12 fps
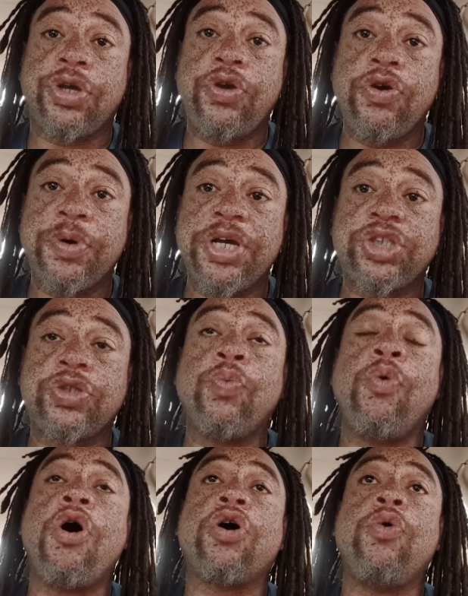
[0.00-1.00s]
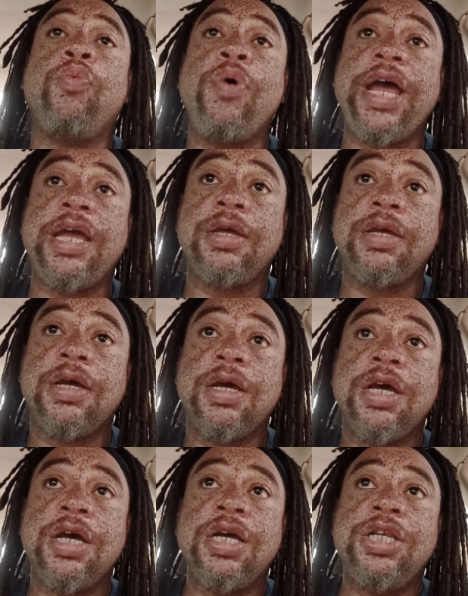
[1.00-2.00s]
The cure is to walk away.
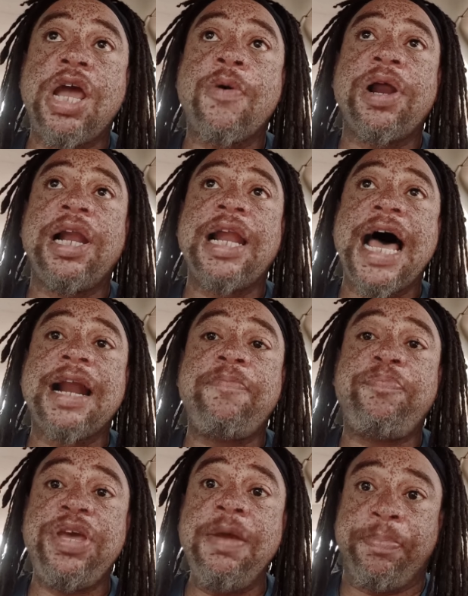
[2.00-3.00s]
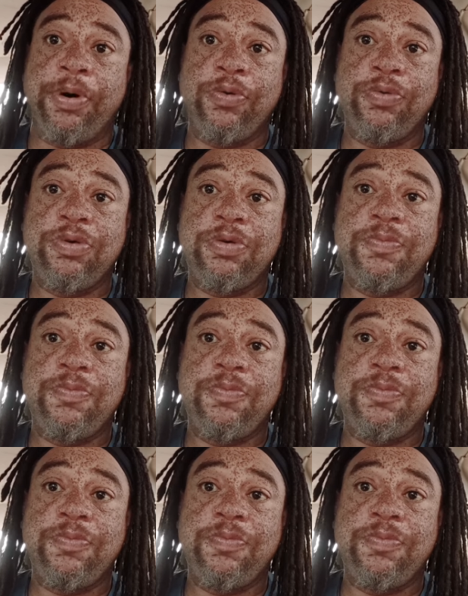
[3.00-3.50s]
There are a lot of people